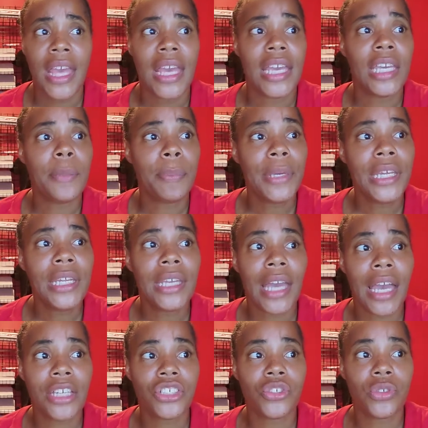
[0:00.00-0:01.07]
In
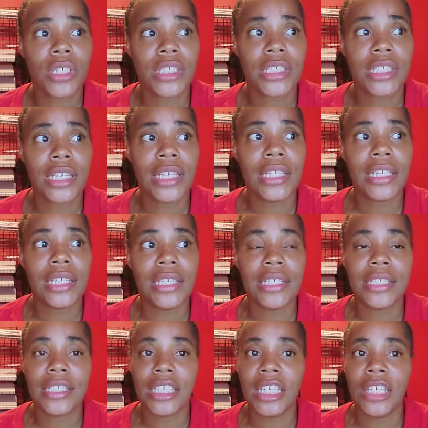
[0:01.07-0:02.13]
pediatrics, it
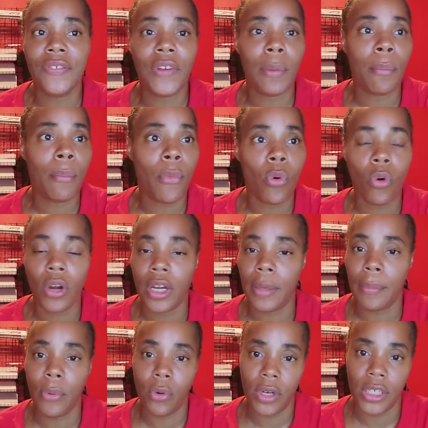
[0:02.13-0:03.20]
is even more
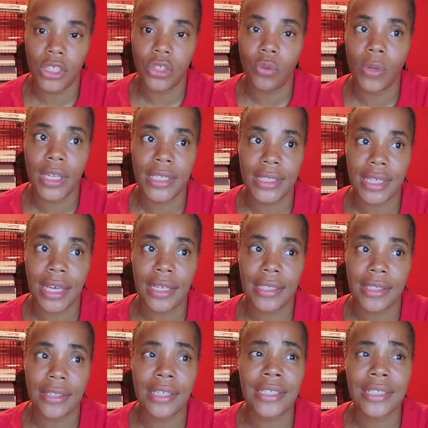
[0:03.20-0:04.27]
important to assess
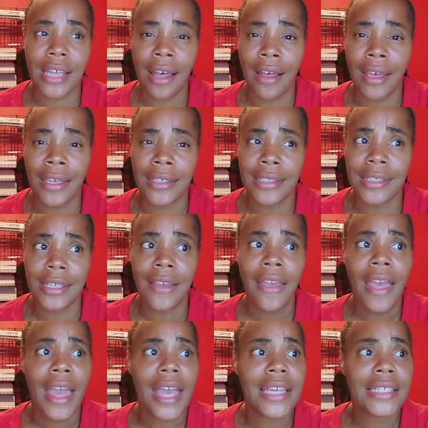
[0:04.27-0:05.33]
the signs
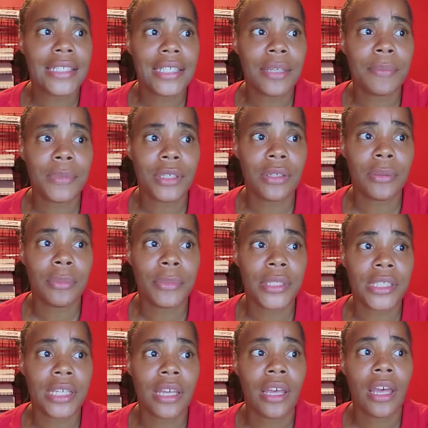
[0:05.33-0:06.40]
and
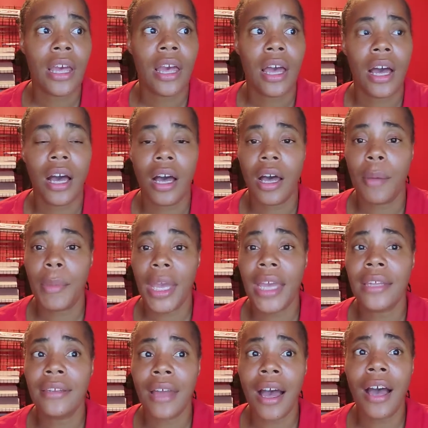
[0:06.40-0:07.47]
symptoms
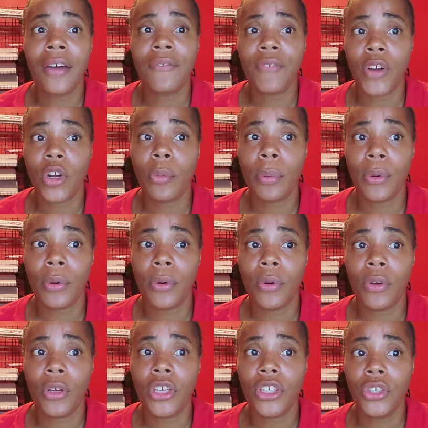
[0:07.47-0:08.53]
and
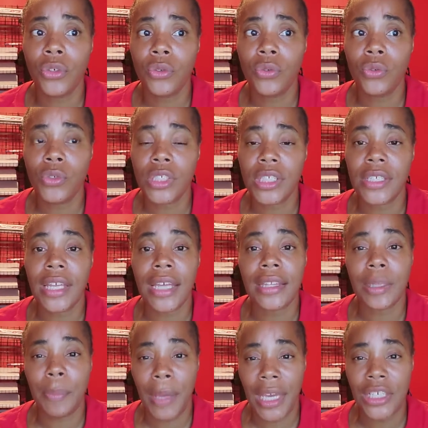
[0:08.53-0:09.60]
nonverbal cues that
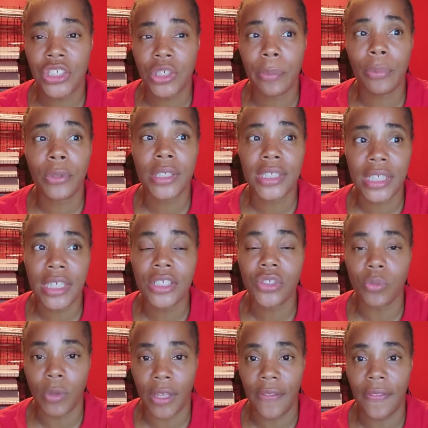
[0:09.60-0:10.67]
the patient presents
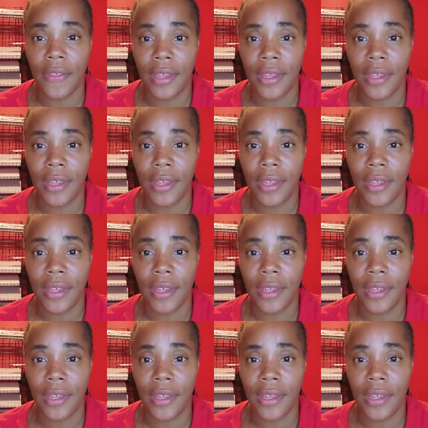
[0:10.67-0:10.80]
with.